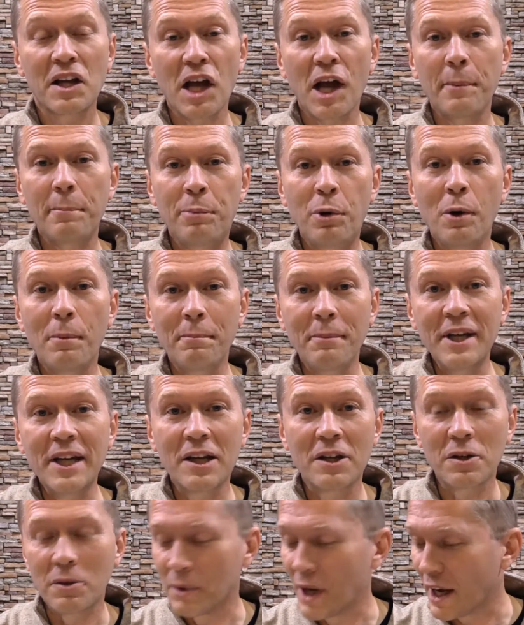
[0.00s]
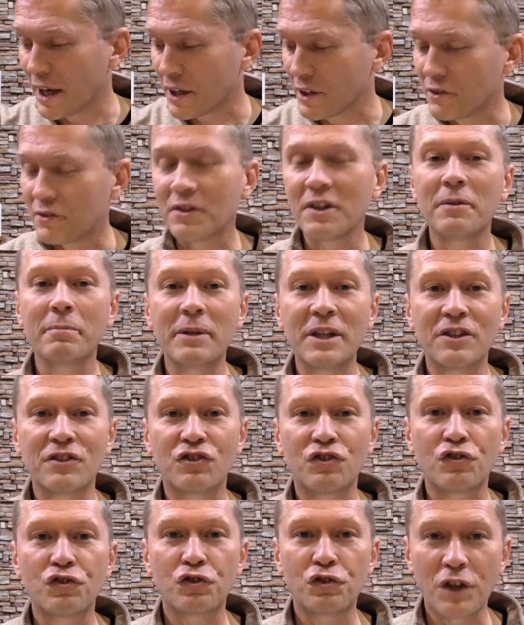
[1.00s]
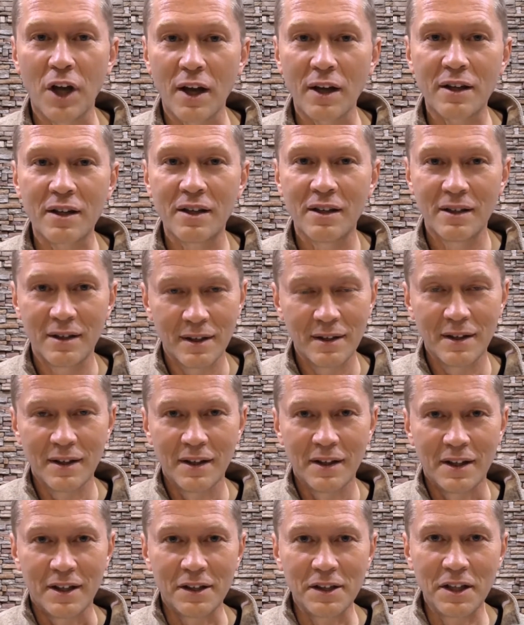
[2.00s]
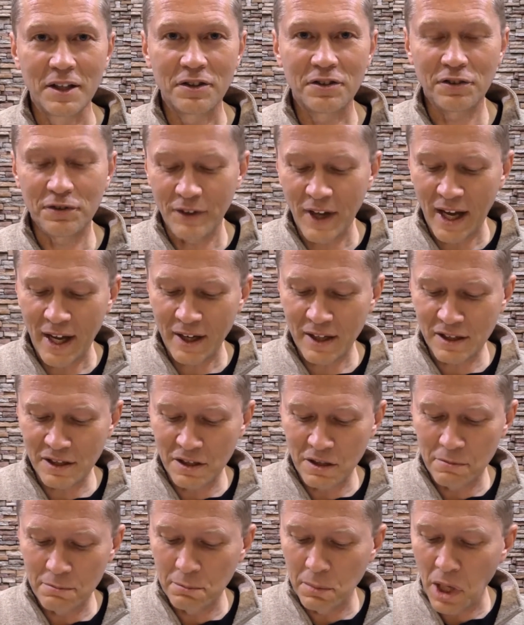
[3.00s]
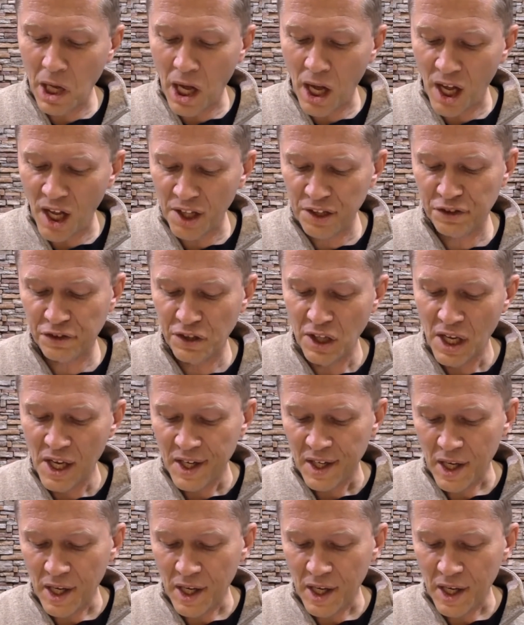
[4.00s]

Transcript: God put me on a rock. Instead of being stuck in the sphagnum moss,